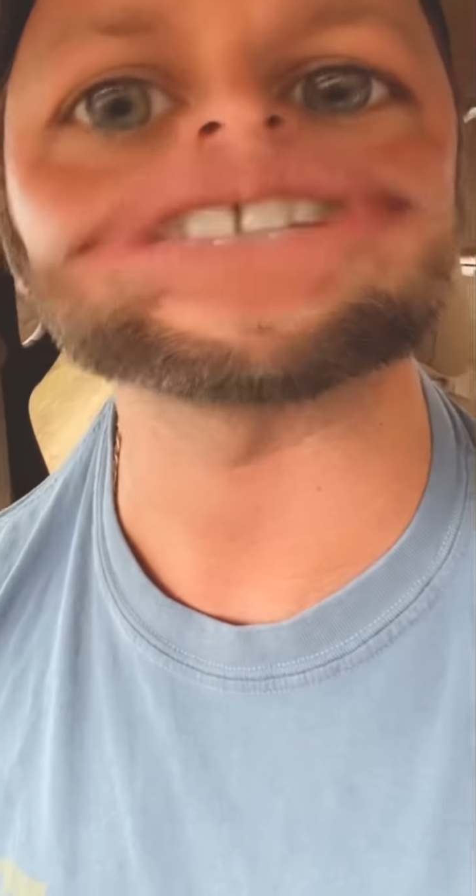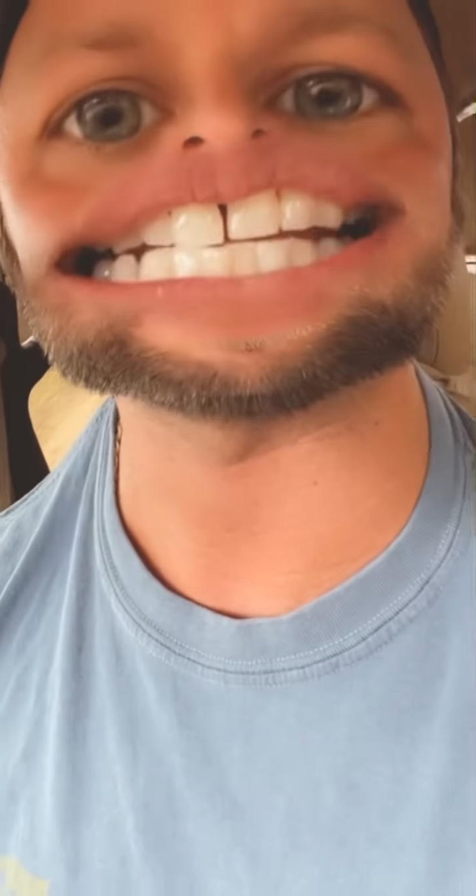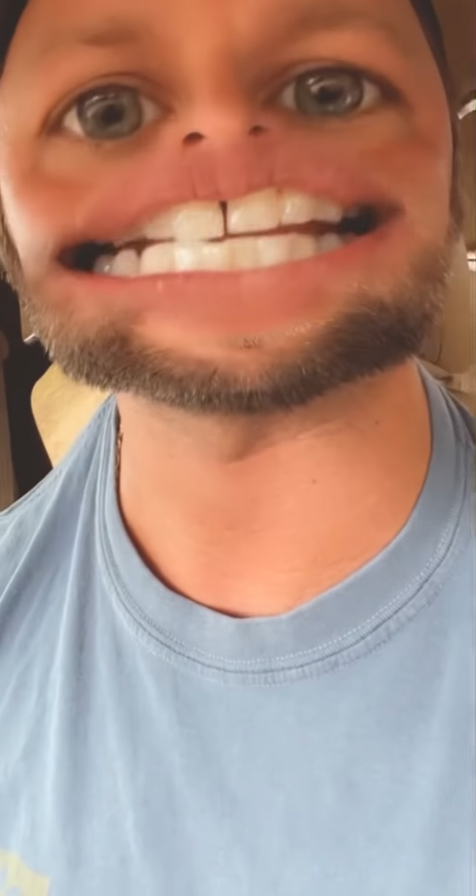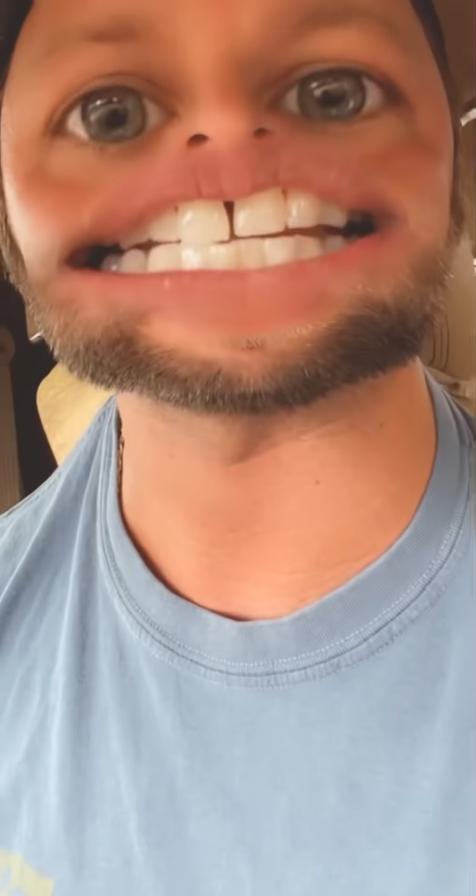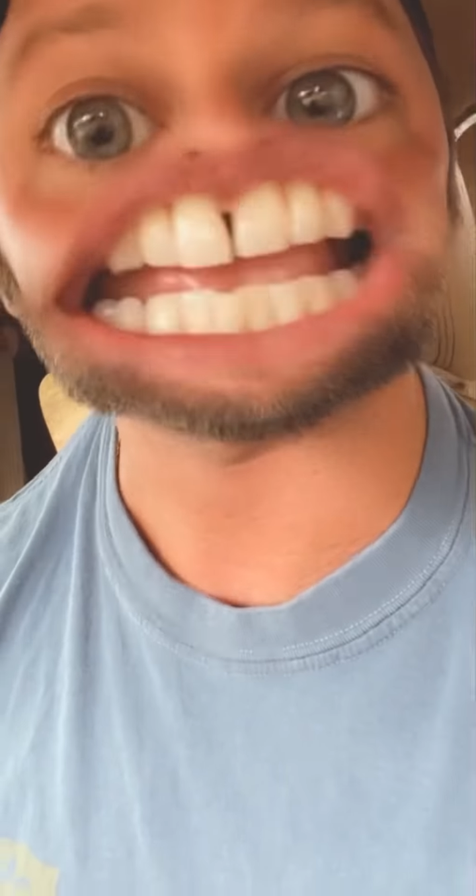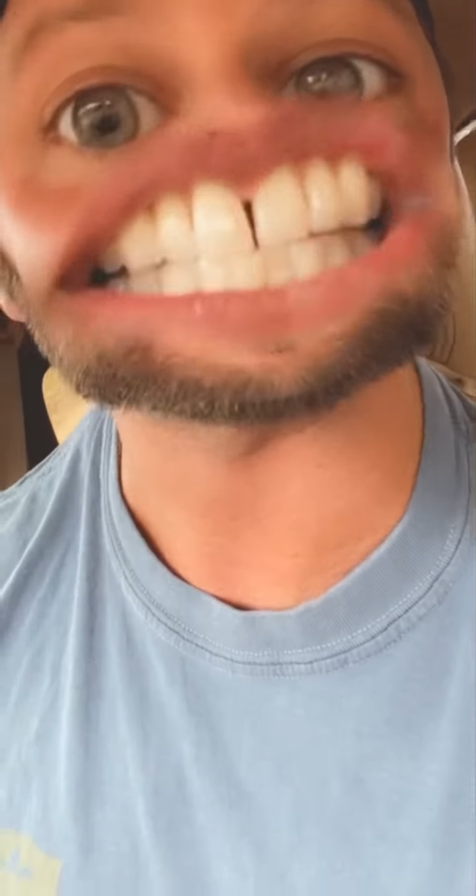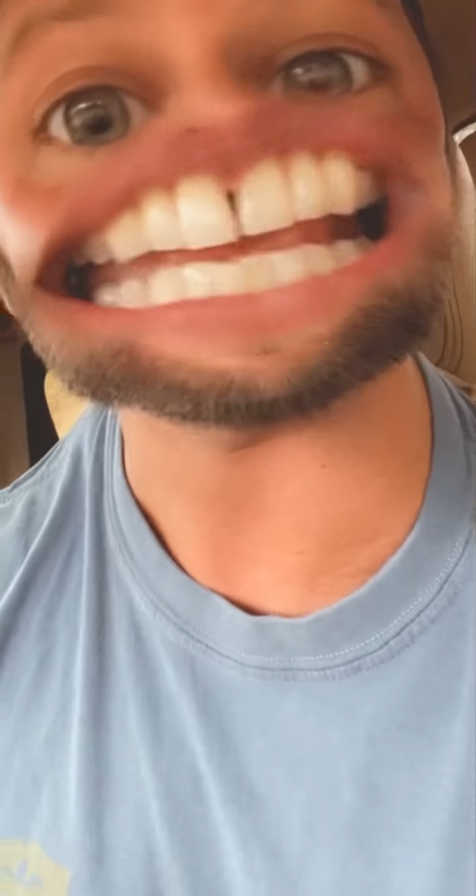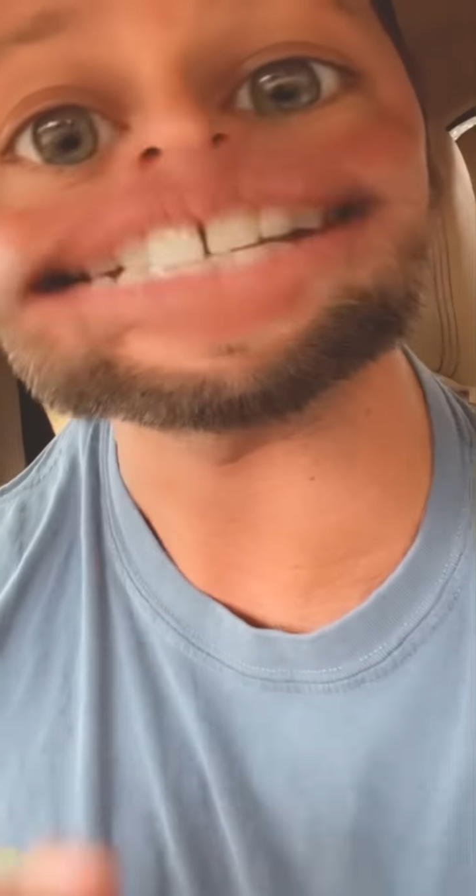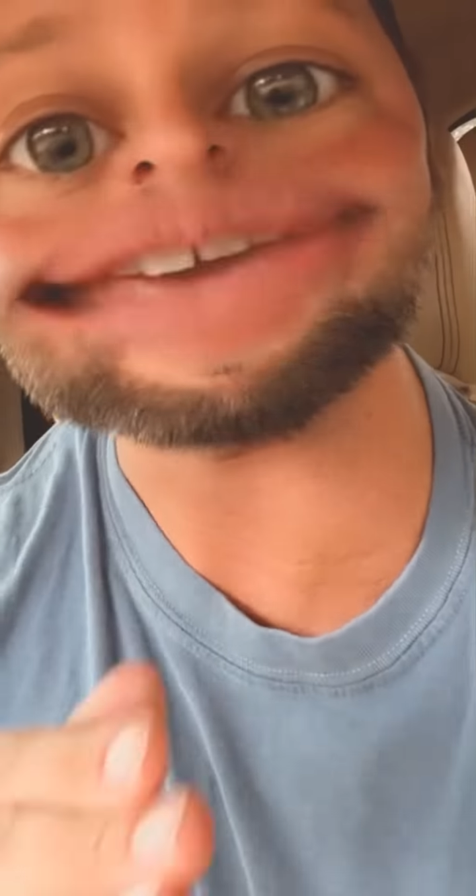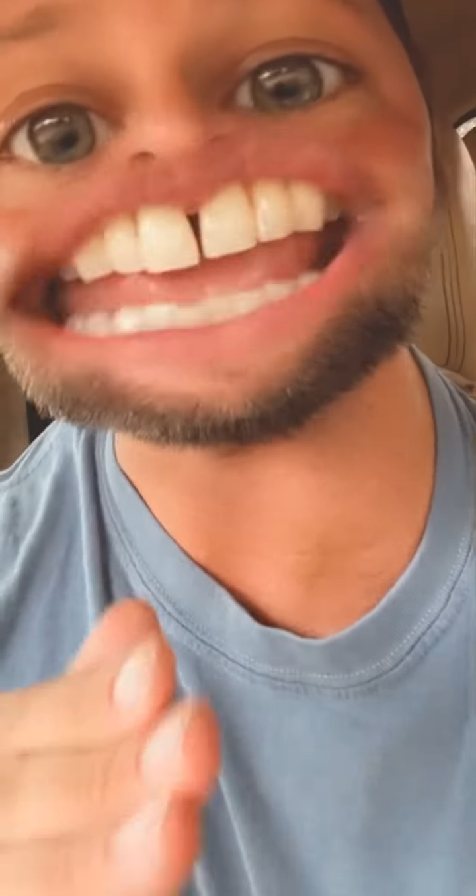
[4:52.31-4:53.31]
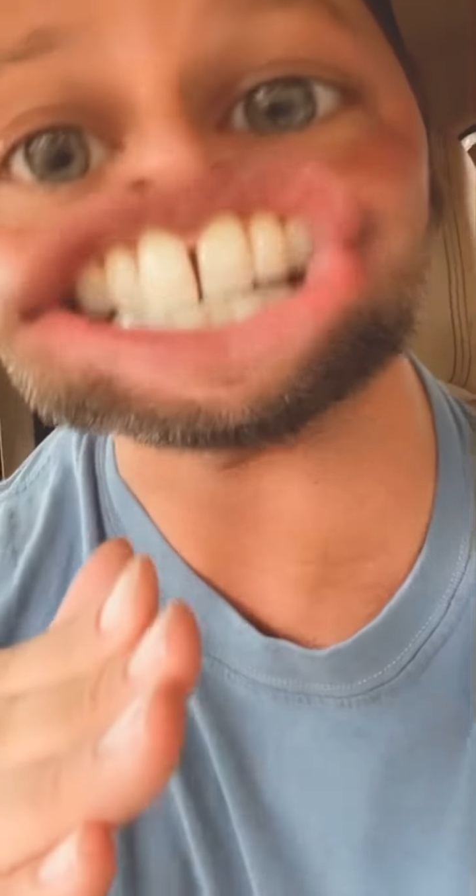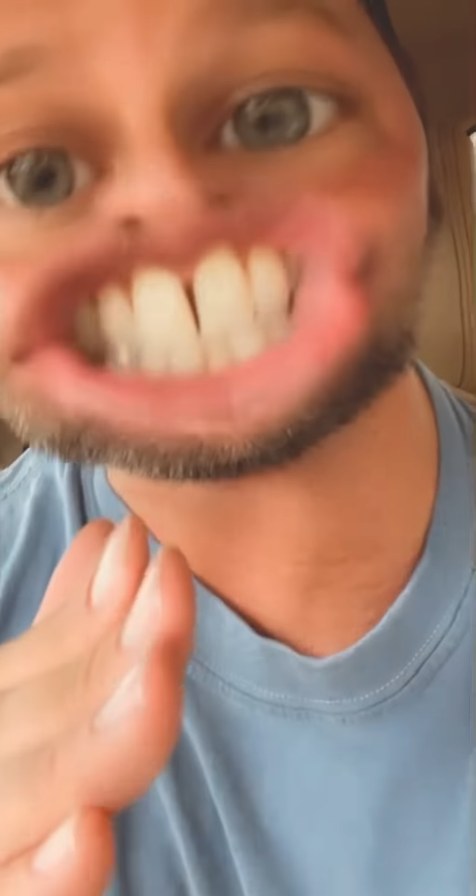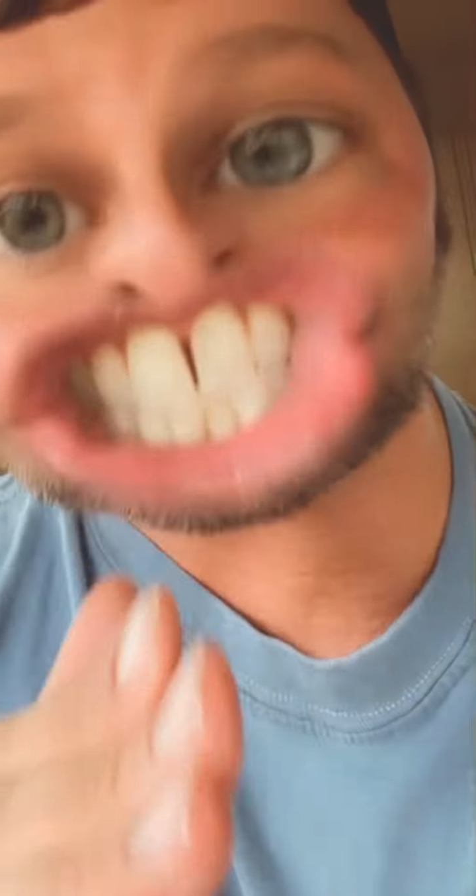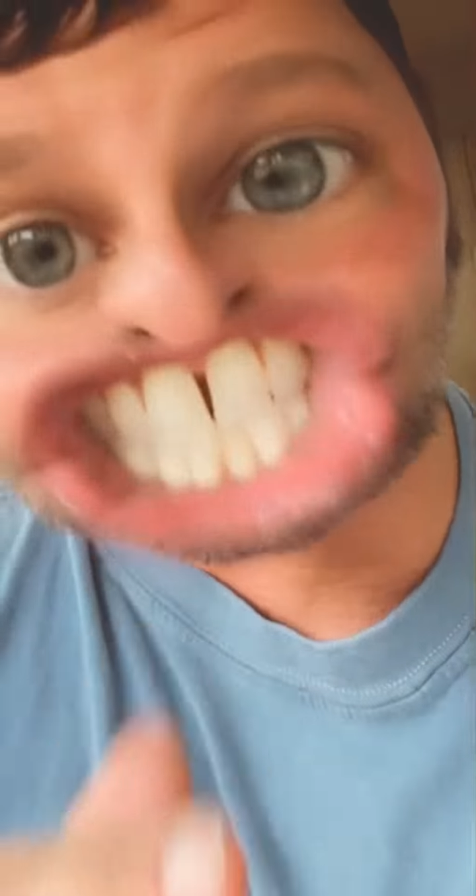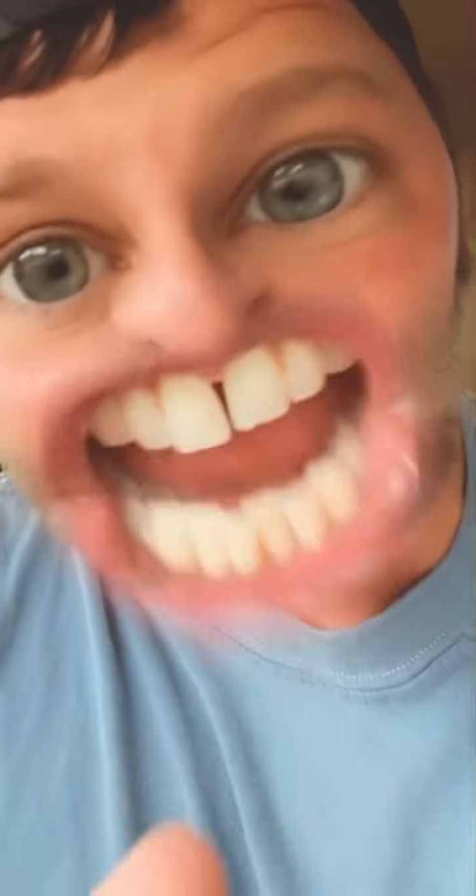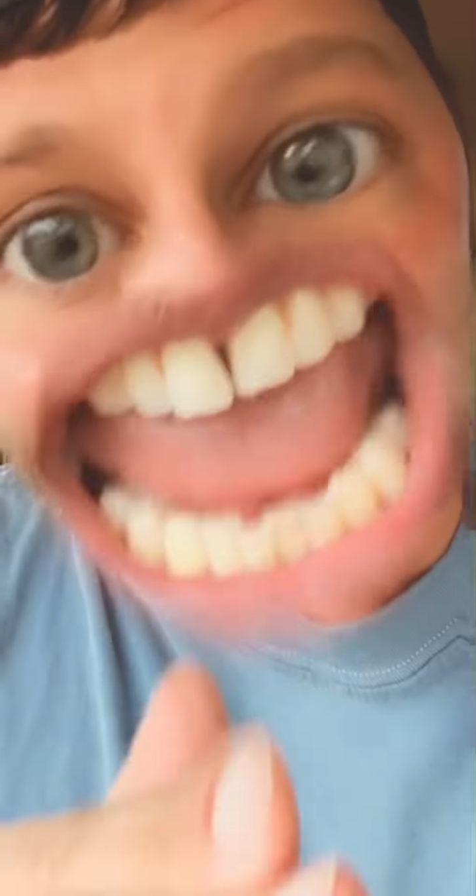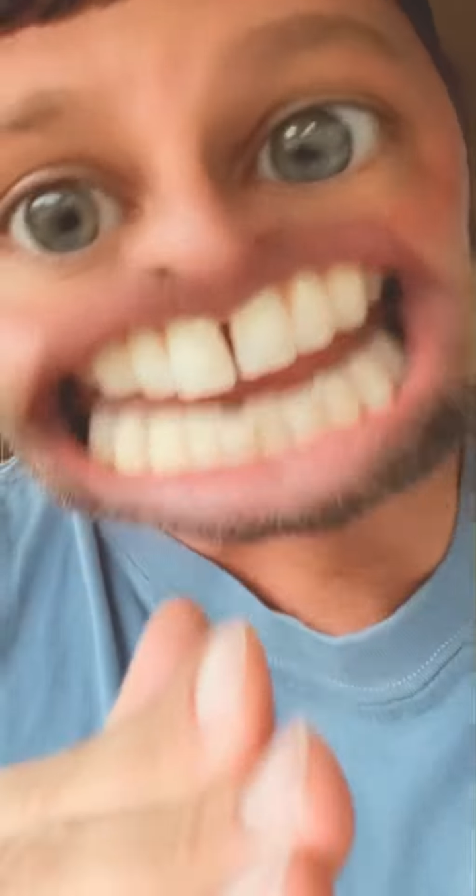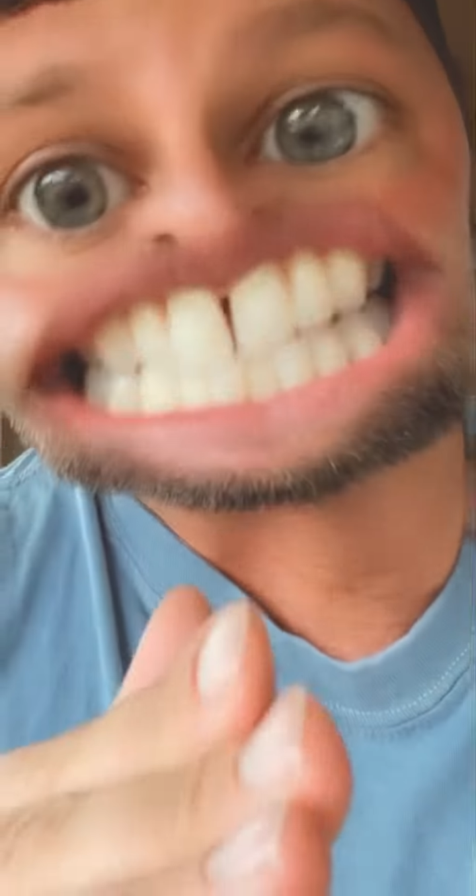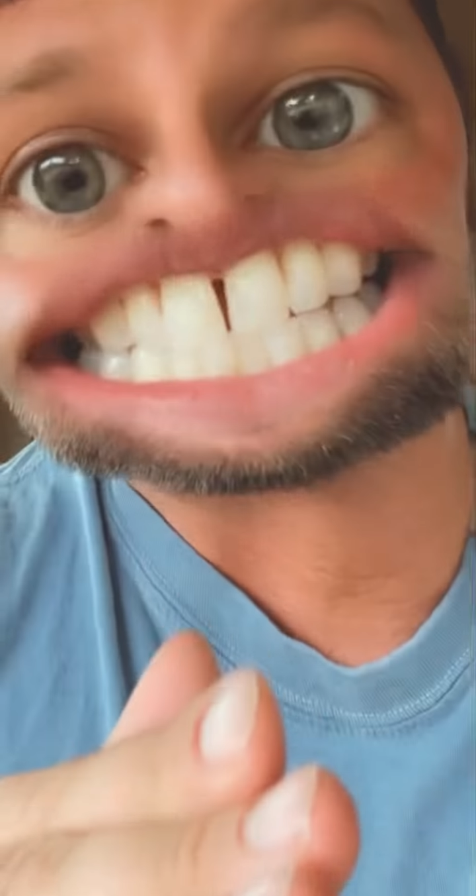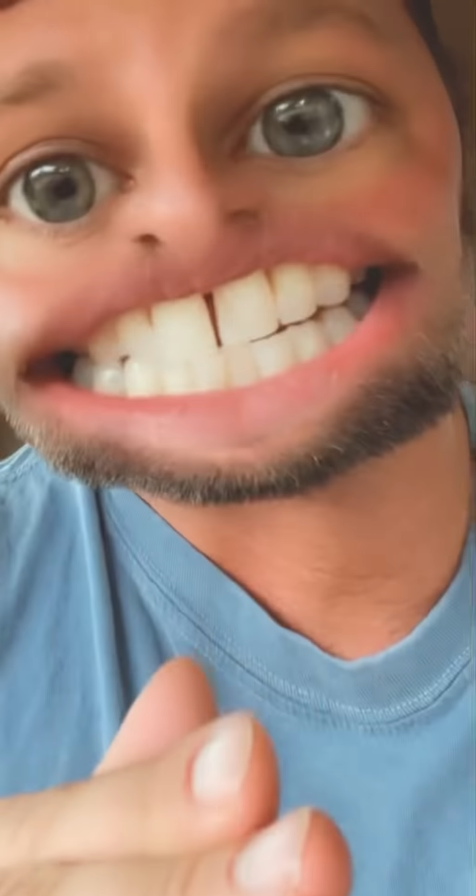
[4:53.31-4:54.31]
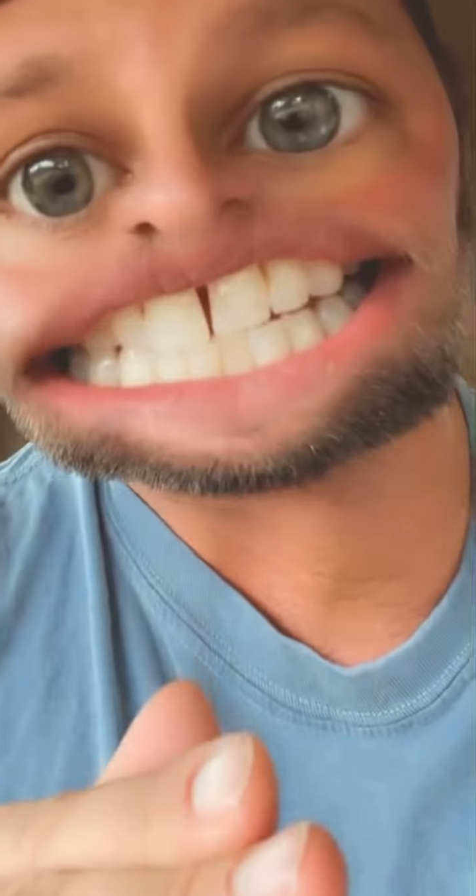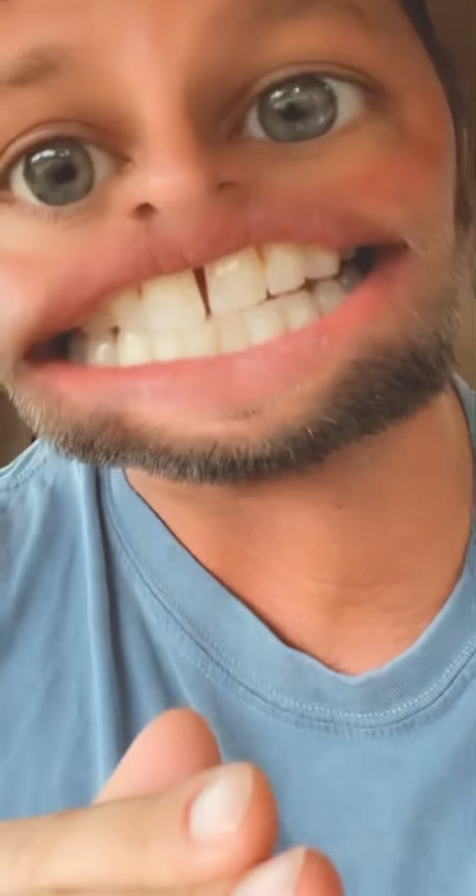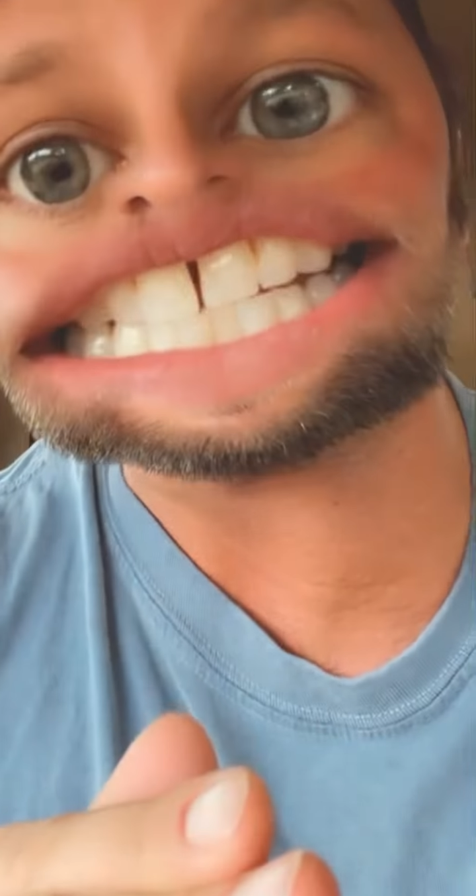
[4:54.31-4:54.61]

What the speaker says: He says, because he's being chased.